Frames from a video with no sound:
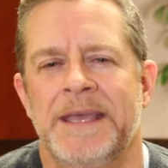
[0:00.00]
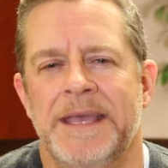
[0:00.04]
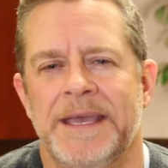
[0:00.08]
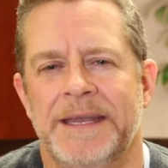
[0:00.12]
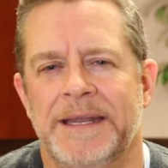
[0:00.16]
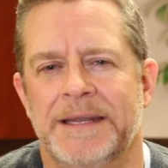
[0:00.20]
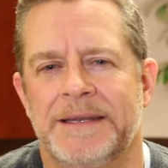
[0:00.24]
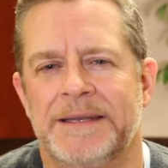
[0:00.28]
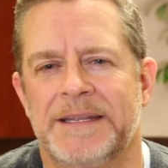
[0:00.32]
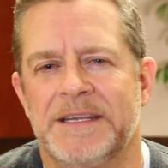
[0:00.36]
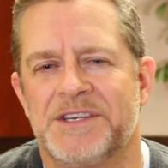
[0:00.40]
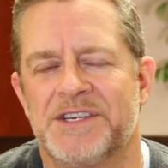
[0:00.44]

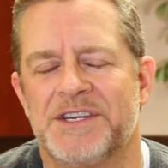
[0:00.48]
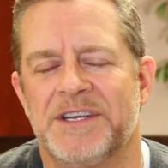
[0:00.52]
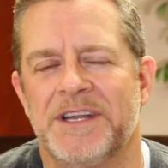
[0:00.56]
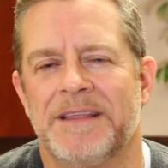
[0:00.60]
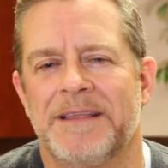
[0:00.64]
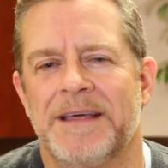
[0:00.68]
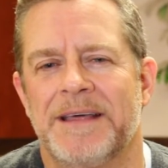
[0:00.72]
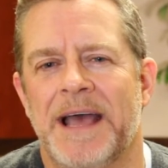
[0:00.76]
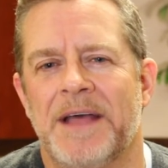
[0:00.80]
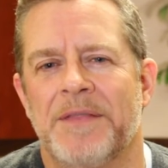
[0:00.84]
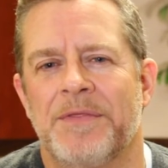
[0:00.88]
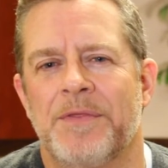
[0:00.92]
In addition to
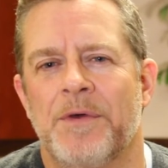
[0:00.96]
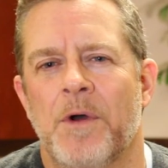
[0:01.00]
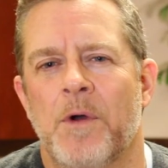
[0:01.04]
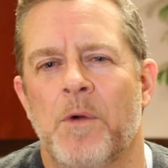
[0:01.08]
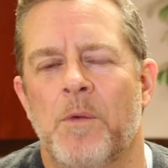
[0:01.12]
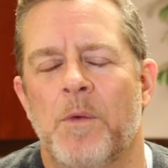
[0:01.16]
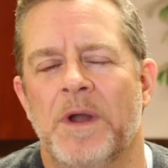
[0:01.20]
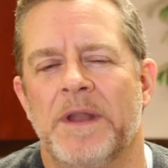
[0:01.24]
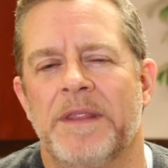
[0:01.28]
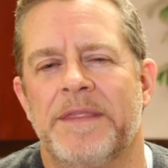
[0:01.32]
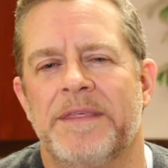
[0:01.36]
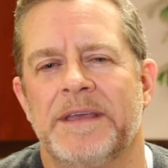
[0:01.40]
that, though,
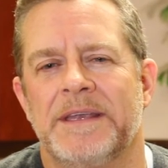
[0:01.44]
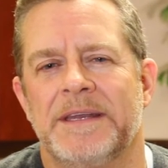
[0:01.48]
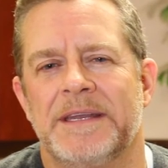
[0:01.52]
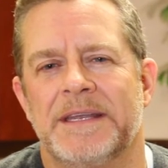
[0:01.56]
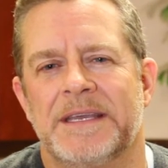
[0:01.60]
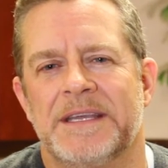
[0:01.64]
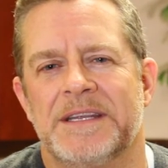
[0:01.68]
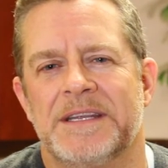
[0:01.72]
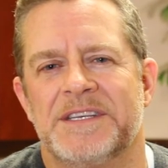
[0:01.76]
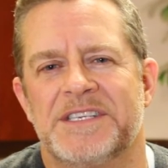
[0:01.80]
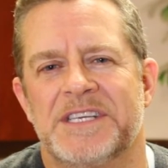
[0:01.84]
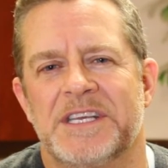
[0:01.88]
one thing to
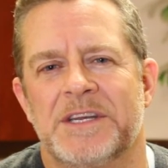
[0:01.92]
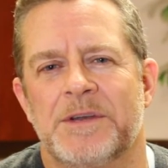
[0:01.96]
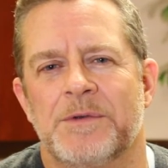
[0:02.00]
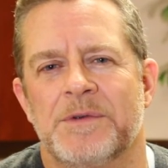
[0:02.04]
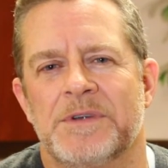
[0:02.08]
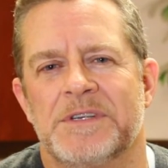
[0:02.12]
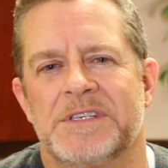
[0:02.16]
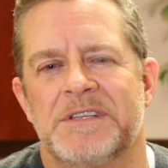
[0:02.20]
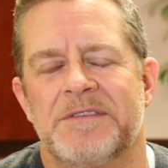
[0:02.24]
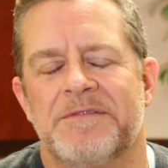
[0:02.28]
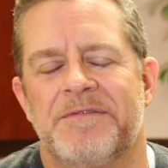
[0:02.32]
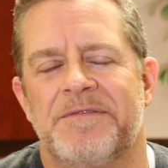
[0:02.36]

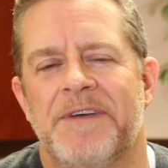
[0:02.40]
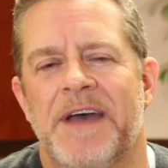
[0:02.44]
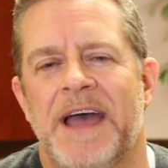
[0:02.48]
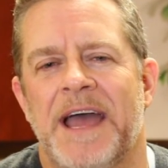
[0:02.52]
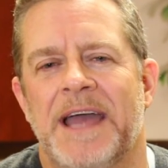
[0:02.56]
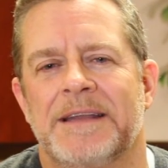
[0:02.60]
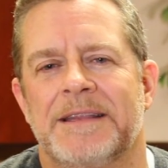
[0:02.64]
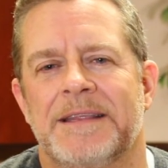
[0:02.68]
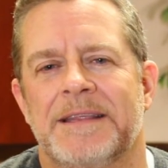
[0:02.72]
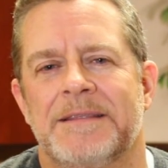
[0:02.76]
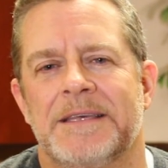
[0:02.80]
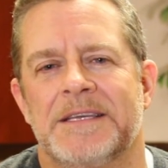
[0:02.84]
consider is the
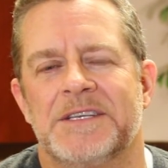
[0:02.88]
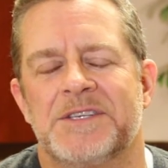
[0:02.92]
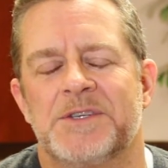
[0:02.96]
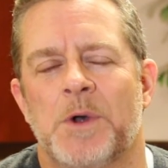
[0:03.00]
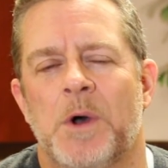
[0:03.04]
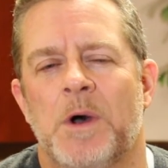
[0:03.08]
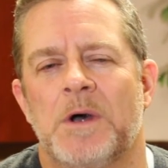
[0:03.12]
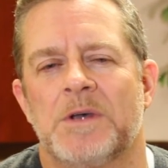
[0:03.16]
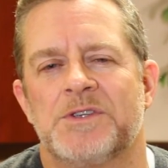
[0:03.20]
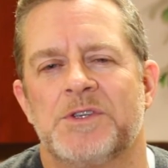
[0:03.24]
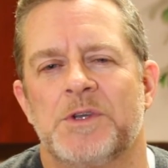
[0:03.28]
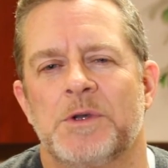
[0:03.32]
fact that this
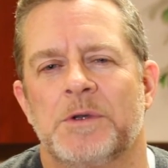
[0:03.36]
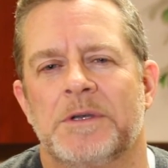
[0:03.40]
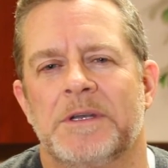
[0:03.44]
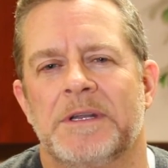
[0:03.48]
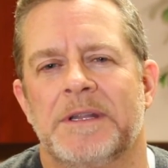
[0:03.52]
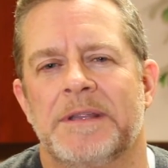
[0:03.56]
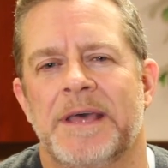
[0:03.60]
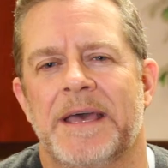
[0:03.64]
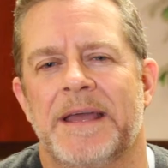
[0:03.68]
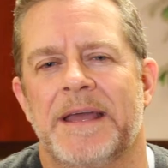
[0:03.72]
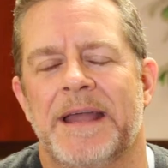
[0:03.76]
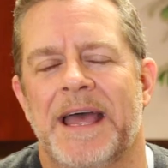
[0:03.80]
also
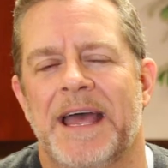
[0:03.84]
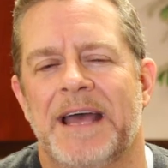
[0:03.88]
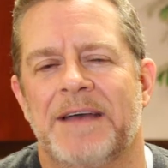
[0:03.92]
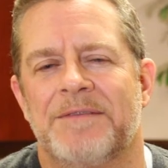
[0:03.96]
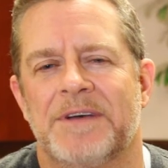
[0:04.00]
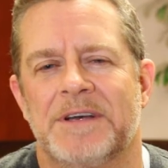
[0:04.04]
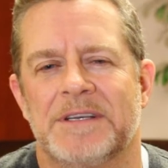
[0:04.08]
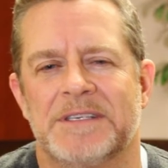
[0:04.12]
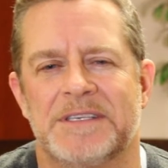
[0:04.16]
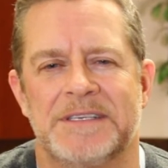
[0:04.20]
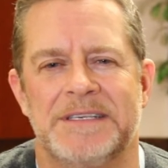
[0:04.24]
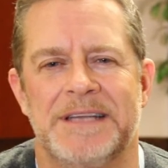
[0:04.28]
could then
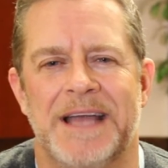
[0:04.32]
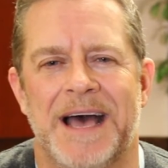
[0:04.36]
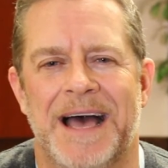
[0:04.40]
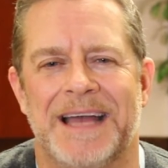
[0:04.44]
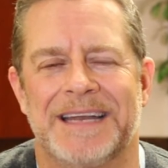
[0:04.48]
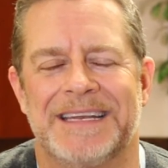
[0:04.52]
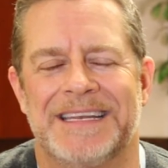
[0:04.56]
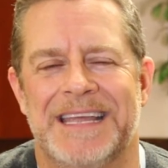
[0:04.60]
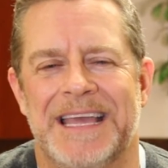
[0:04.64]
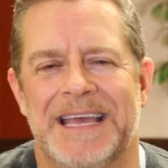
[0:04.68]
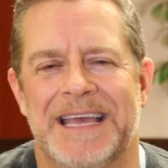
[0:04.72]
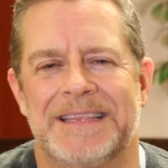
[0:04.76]
have us
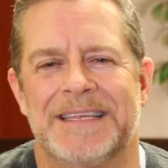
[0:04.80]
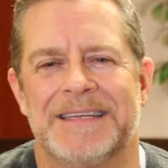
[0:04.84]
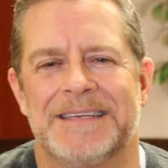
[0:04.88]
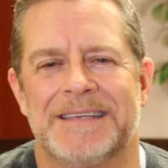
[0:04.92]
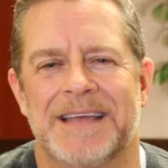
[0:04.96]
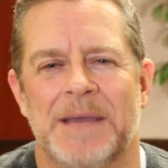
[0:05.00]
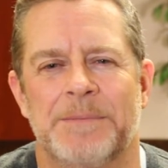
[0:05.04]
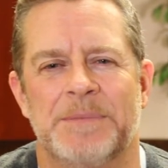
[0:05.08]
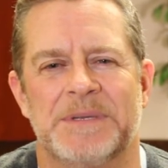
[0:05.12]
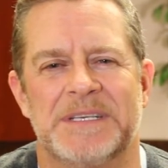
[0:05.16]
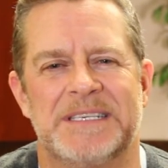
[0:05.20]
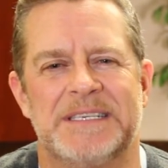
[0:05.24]
not get the
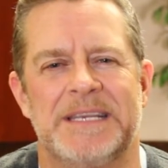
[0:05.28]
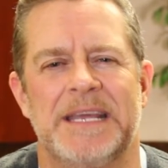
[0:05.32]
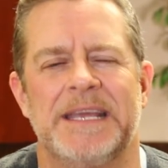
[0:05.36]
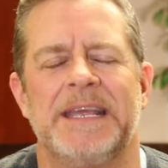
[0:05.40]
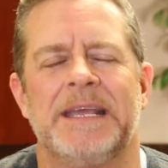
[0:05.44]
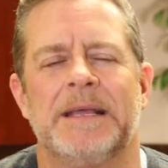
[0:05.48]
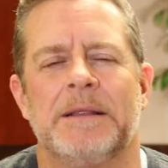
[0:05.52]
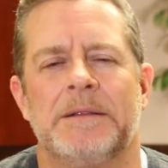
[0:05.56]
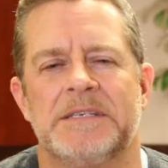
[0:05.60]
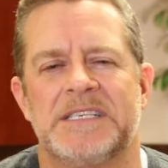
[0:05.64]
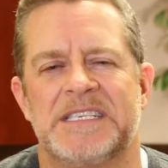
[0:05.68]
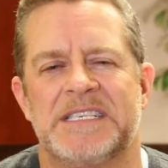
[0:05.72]
type of
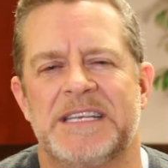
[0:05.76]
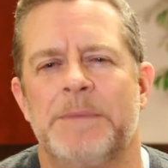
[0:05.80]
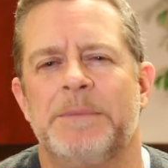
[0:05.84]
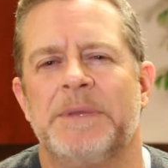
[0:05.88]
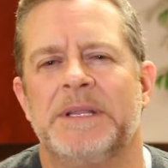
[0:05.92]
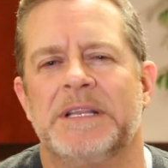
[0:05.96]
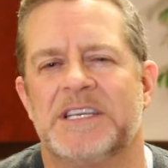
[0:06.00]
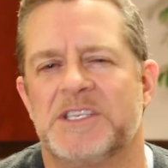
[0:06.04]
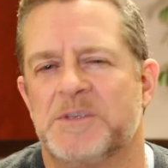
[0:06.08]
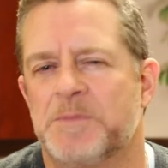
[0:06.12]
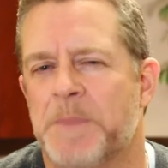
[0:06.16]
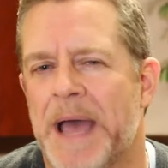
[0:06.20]

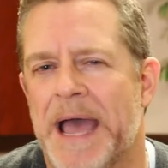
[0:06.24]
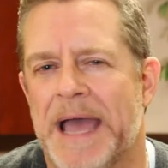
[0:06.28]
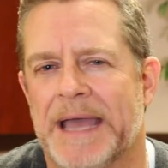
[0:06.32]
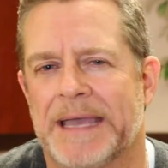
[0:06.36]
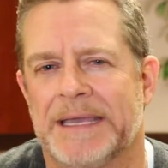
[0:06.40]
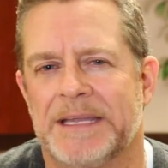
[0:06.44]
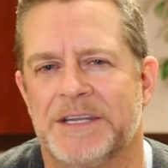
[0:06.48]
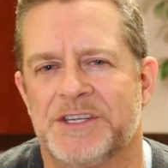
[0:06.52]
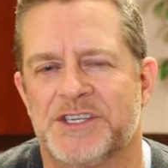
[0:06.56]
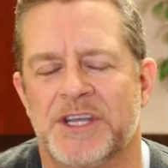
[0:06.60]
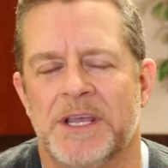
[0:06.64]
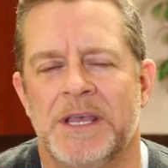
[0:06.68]
stimulus
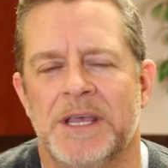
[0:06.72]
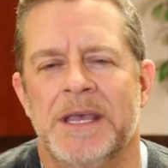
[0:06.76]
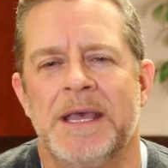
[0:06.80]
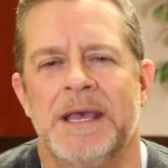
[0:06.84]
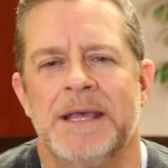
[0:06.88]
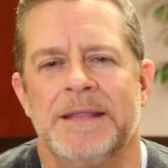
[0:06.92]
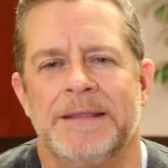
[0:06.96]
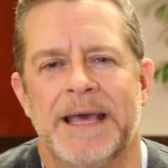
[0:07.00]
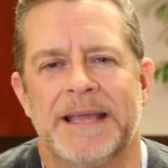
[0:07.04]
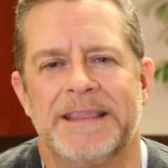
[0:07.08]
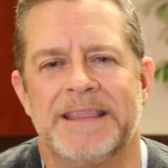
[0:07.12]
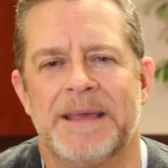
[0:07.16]
package
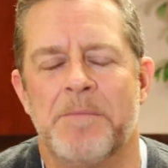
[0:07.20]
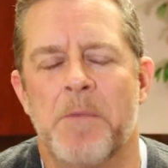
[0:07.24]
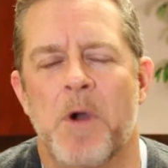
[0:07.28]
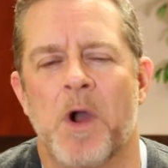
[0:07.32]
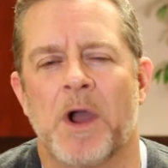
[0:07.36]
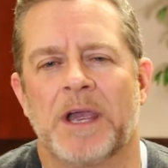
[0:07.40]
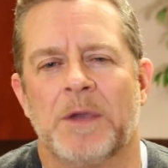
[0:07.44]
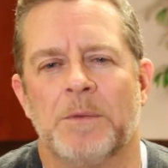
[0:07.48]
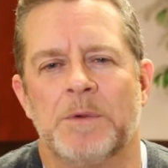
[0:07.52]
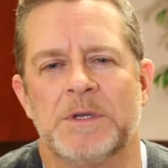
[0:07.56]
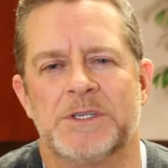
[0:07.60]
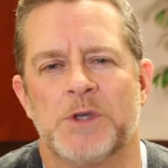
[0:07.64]
that the
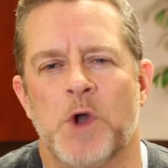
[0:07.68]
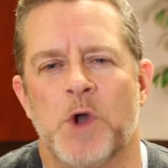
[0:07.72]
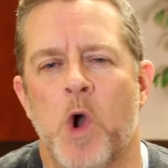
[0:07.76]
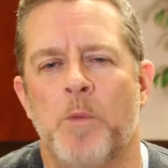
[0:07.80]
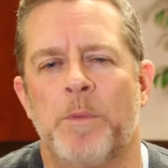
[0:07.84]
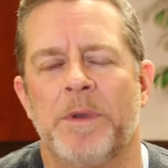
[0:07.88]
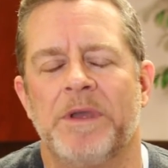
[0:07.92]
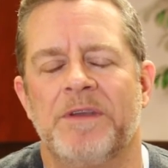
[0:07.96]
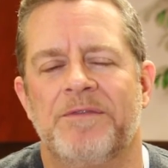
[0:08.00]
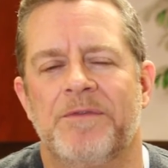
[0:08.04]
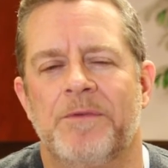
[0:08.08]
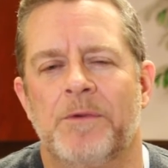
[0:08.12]
market was
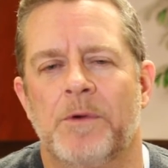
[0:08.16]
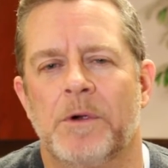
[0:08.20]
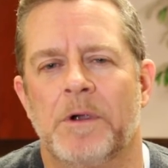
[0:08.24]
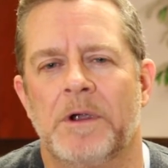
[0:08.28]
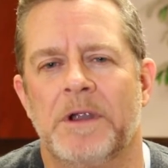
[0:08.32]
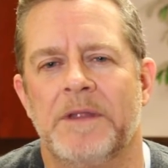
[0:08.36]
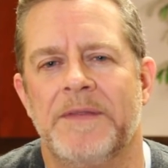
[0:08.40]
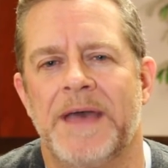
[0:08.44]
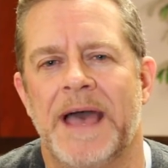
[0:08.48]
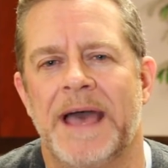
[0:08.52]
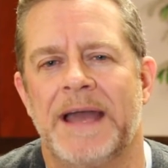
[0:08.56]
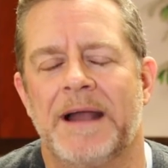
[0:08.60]
hoping
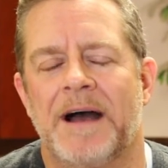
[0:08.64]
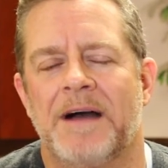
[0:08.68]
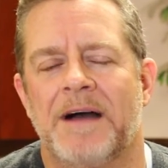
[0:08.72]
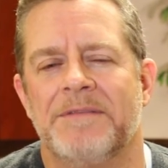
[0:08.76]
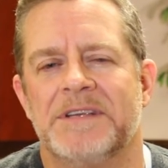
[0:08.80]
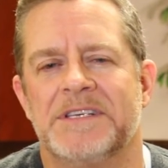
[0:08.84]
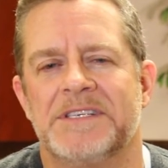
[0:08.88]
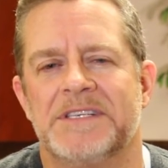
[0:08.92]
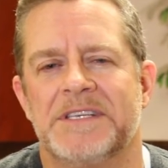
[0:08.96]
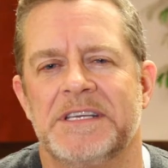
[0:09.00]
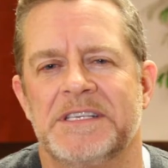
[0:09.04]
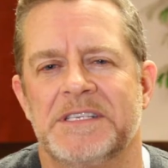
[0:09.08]
for, and that
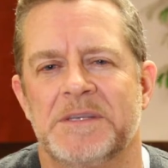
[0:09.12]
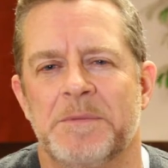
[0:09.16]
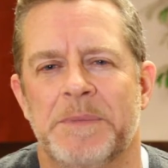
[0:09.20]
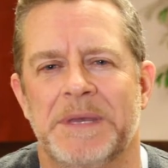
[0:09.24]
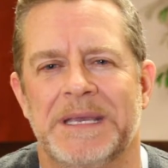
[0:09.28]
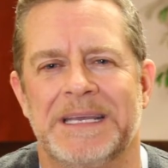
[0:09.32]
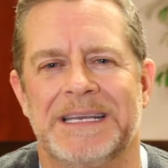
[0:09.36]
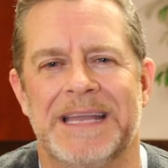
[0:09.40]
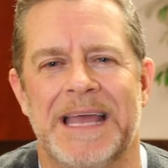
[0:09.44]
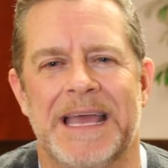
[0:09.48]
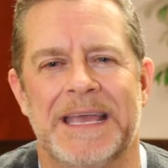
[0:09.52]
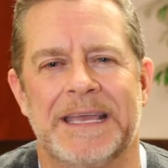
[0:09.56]
obviously is a
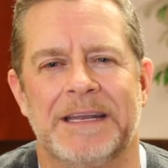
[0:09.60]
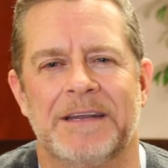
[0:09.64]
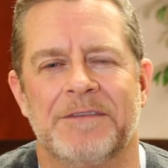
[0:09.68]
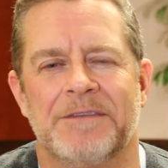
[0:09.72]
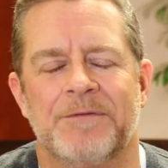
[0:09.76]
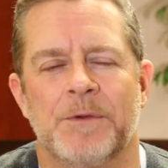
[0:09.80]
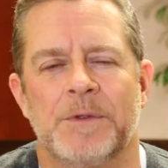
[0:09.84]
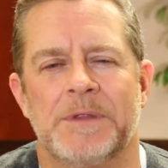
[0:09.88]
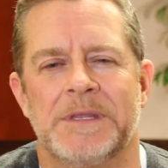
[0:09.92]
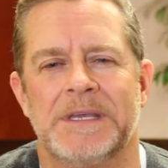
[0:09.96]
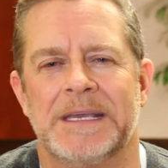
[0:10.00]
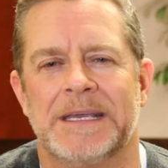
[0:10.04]
big
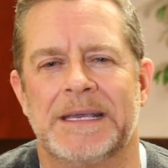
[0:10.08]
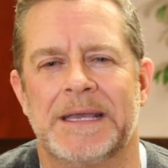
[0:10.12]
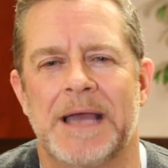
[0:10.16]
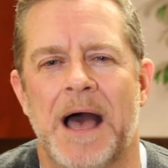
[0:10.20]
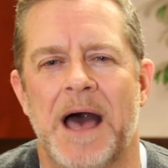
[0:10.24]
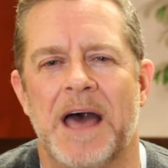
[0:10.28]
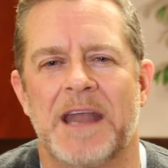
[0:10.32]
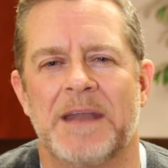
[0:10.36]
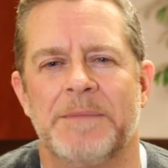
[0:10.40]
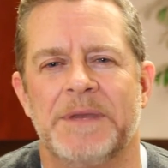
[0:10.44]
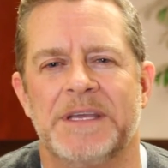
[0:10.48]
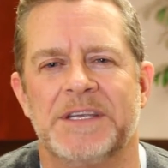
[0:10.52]
negative for the
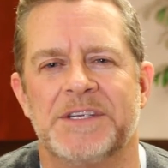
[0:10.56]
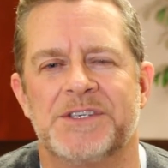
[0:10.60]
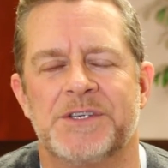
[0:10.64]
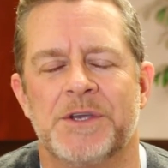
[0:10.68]
economy.